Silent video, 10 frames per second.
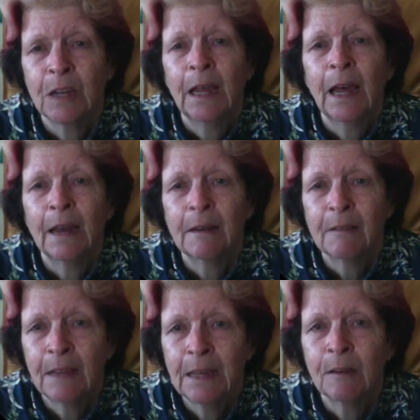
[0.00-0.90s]
and
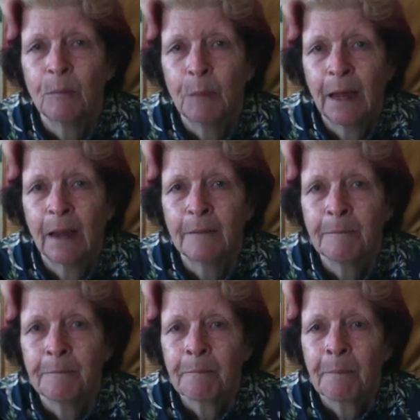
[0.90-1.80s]
think about
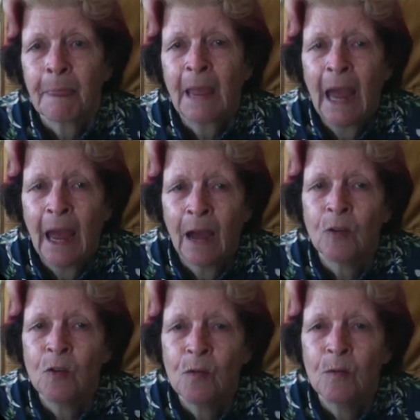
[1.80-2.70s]

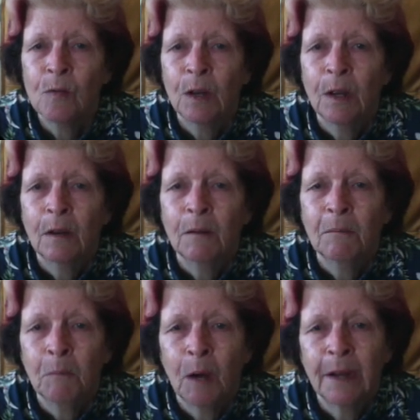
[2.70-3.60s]
how you
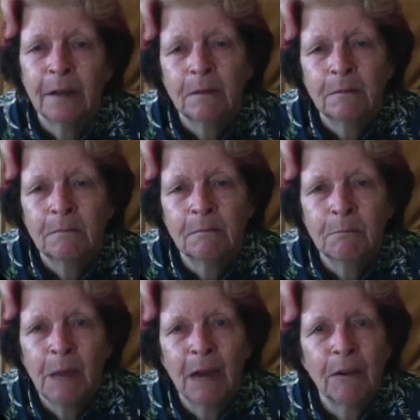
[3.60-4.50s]
might
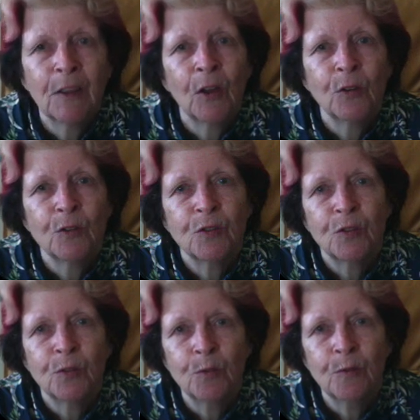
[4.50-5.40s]
marry those
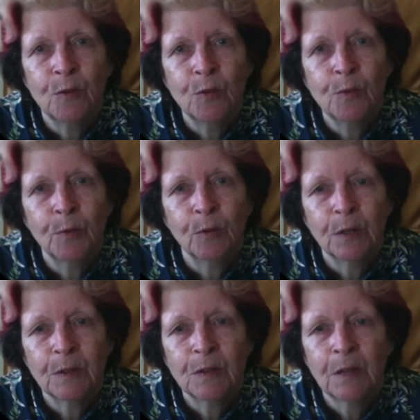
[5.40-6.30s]
two
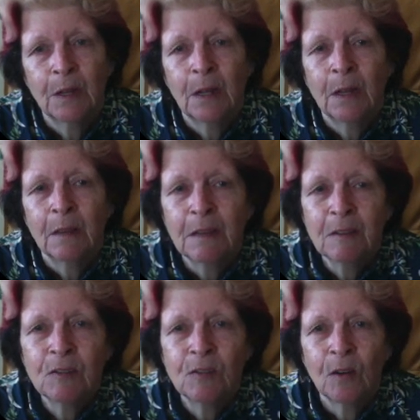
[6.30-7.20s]
viewpoints. This
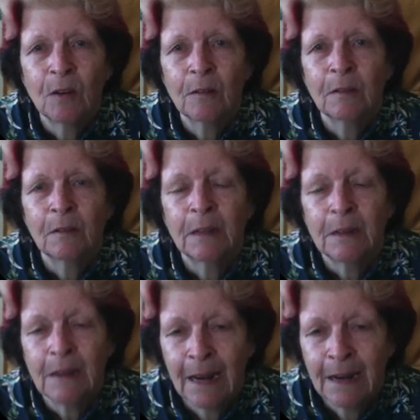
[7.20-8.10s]
is not,
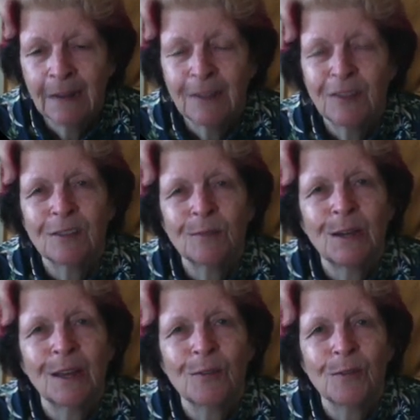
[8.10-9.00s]
the analysis that we
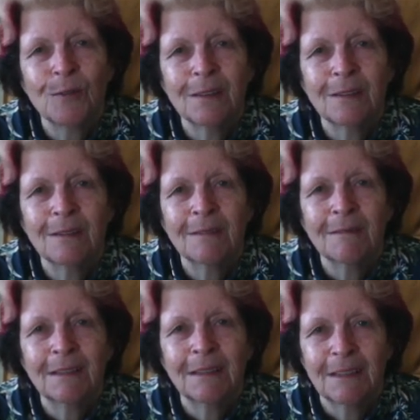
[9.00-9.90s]
get through this
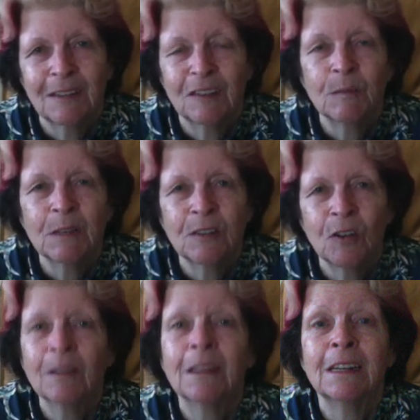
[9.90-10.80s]
system is
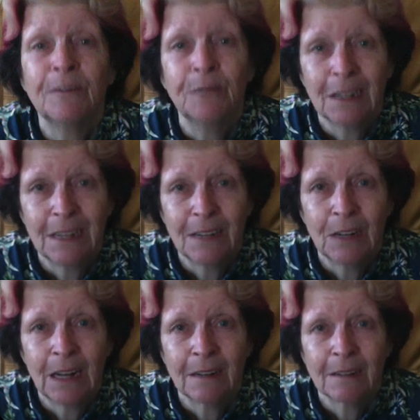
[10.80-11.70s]
not the definitive
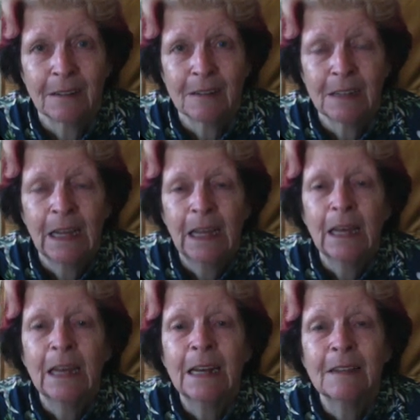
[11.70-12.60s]
analysis.
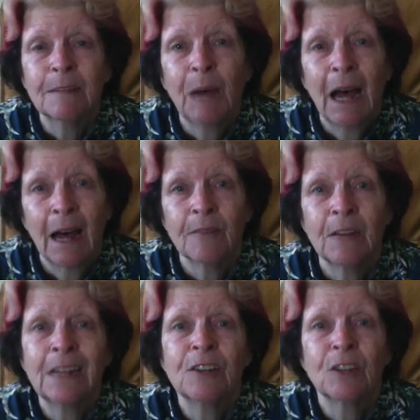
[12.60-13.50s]
It is a part of
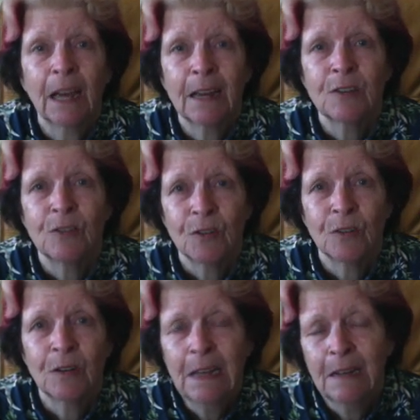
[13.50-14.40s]
an education
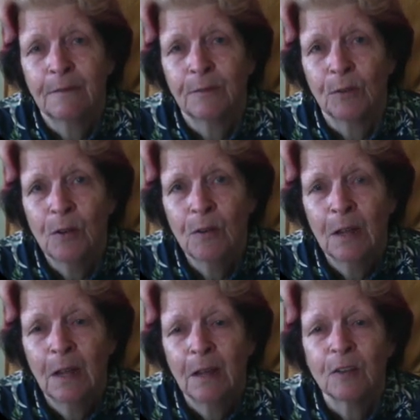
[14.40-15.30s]
journey for you,
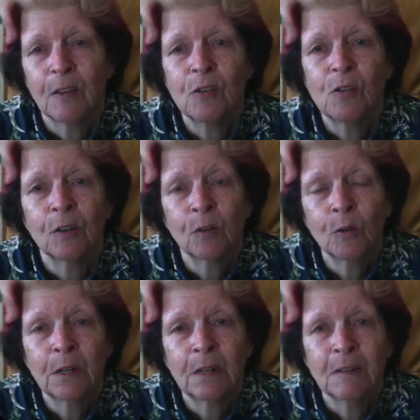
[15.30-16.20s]
so that you can
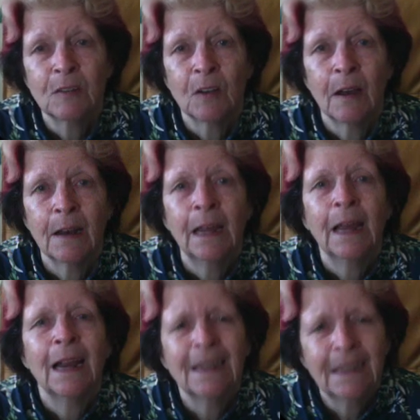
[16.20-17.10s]
look at a design
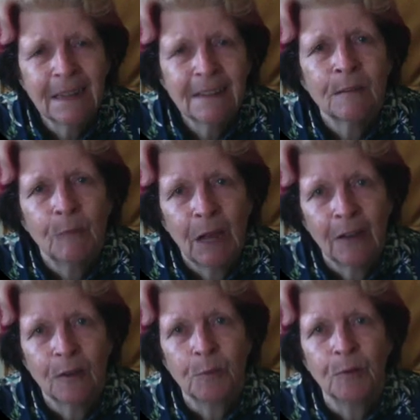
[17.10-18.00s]
and get some
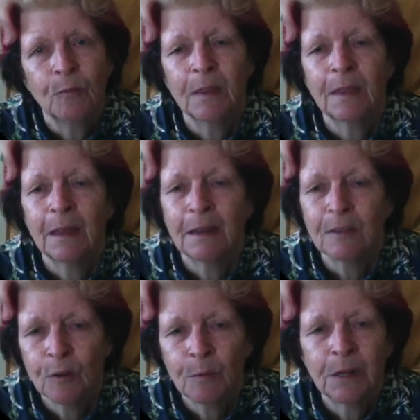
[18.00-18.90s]
help with
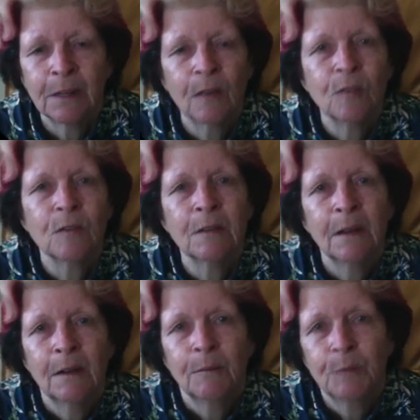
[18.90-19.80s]
interpreting those
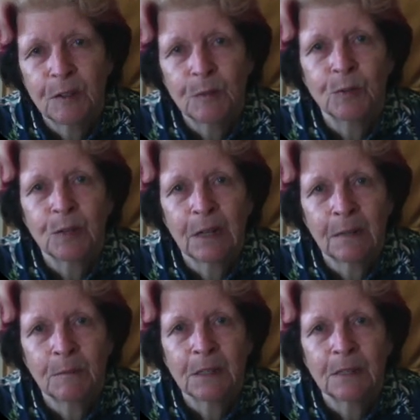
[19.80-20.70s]
principles and
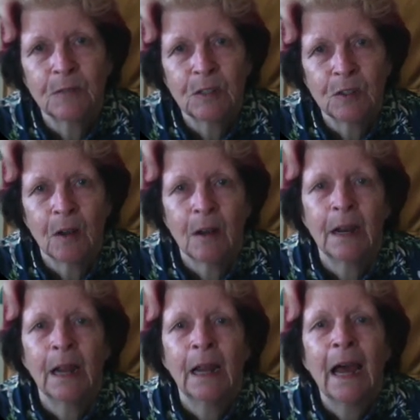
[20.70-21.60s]
elements of design
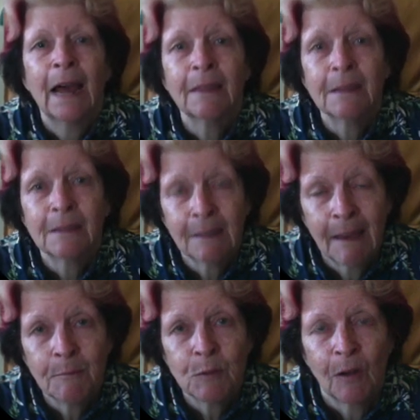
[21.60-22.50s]
at the
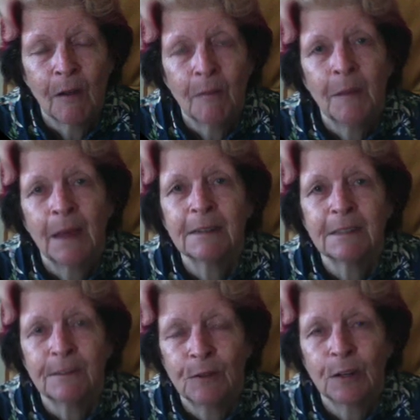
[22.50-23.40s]
same time as
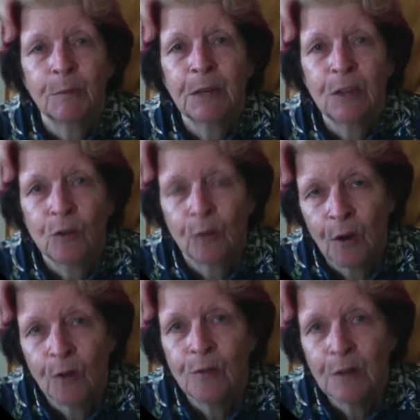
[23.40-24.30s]
developing your
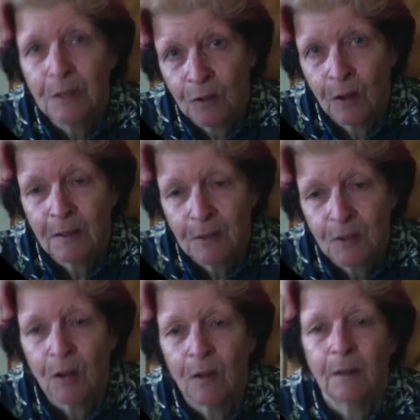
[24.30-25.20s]
own design
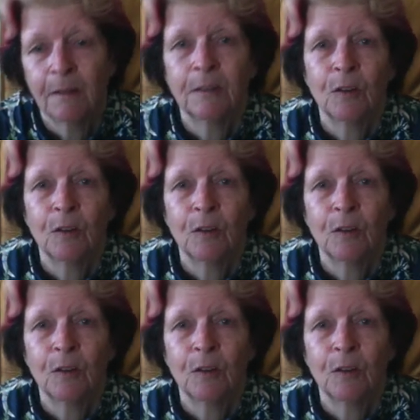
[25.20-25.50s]
style and